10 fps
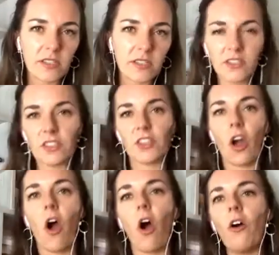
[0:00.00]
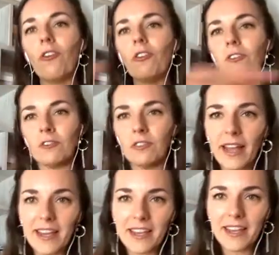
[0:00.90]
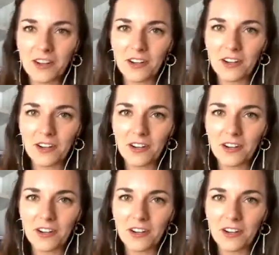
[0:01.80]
there's this whole layer of